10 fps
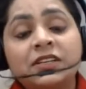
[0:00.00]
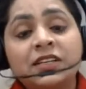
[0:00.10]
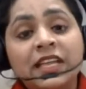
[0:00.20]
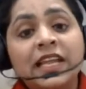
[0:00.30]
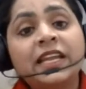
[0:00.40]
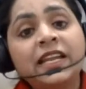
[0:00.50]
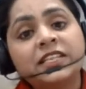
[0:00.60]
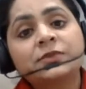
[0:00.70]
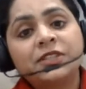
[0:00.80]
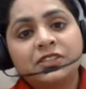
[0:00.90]
delay in
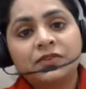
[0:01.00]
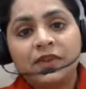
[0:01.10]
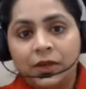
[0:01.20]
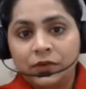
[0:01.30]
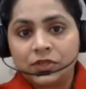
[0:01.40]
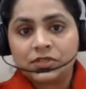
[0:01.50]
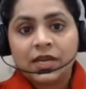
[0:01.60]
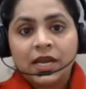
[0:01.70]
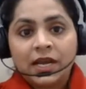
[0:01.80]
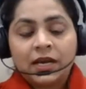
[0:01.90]
expressive language.
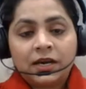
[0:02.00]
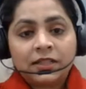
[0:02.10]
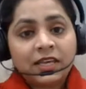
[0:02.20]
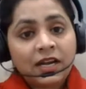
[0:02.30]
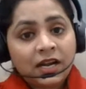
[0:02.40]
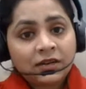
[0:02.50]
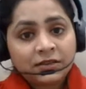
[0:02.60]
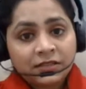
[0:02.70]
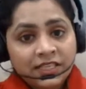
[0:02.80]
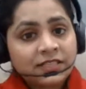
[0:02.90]
There are
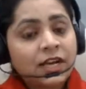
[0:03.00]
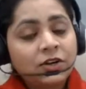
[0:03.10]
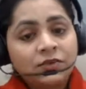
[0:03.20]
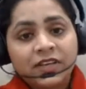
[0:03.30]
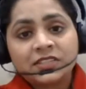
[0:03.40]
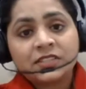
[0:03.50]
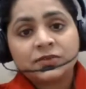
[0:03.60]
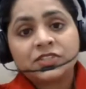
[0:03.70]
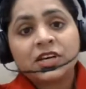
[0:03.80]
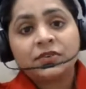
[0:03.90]
these kind of
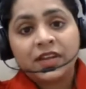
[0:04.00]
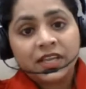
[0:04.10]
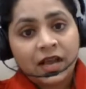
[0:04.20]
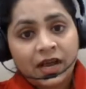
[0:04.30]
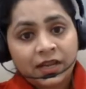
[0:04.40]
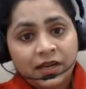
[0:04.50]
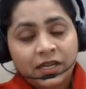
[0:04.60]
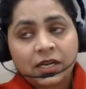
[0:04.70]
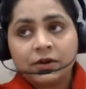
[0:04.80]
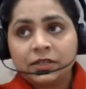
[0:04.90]
cases which are very high
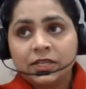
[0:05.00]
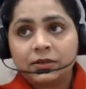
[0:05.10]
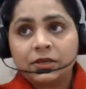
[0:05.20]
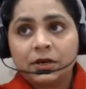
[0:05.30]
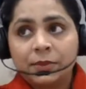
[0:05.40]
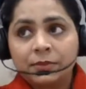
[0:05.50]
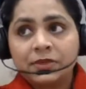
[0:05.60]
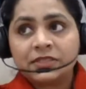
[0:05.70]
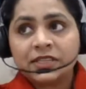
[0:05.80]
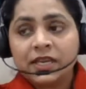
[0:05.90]
right now, that
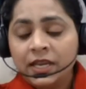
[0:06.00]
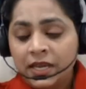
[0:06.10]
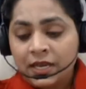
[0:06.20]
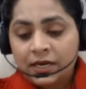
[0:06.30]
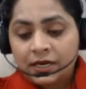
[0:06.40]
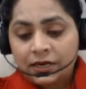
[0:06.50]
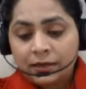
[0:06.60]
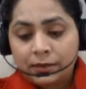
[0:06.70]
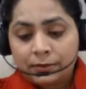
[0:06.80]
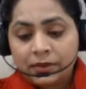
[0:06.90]
people say
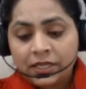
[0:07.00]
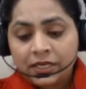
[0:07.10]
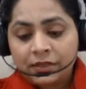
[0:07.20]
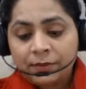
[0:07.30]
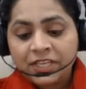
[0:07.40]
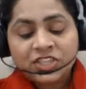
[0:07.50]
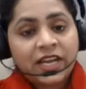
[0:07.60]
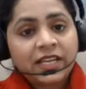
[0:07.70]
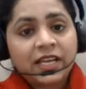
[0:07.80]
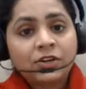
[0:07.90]
that my
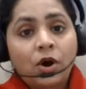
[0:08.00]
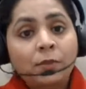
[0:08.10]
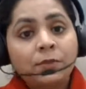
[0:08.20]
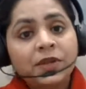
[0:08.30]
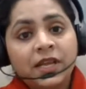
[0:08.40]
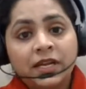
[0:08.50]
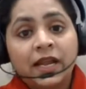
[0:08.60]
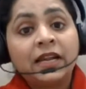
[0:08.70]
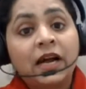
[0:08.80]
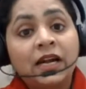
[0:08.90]
child can comprehend
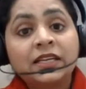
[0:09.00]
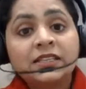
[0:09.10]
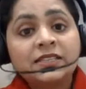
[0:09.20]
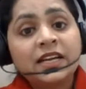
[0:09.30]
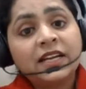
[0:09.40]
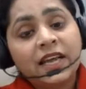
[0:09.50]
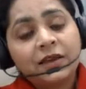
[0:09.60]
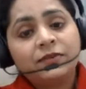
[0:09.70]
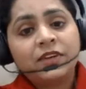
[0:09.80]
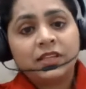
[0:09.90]
and understand
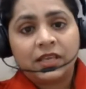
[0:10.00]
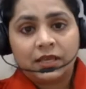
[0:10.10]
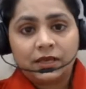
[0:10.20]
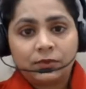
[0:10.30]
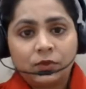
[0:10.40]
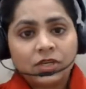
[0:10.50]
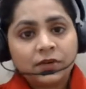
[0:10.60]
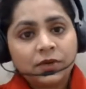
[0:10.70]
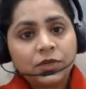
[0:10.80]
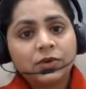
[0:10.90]
everything.
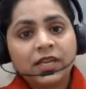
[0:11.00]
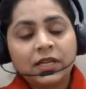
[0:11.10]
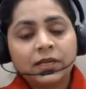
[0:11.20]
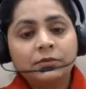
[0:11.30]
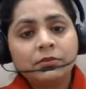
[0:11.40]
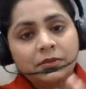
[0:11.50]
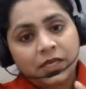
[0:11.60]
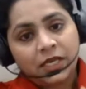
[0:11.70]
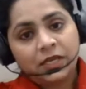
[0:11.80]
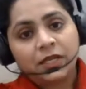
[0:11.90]
Whatever you tell him,
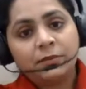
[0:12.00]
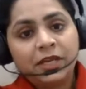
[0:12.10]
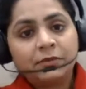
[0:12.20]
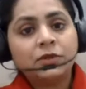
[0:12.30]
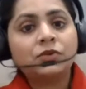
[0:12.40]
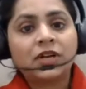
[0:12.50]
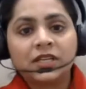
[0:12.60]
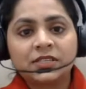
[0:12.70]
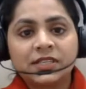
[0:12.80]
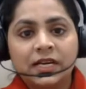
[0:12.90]
he'll be able to
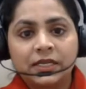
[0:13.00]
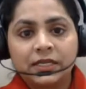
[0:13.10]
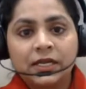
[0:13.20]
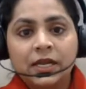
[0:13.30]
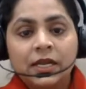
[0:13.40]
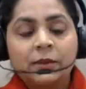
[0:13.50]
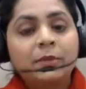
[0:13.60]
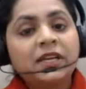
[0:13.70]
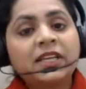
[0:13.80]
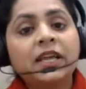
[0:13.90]
understand it,
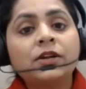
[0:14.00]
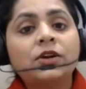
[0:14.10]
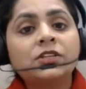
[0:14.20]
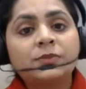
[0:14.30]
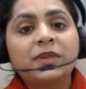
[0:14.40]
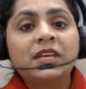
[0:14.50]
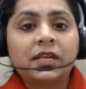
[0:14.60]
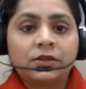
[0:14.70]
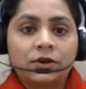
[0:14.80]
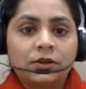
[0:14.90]
but cannot speak
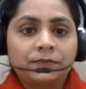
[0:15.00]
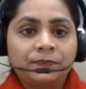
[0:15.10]
at all.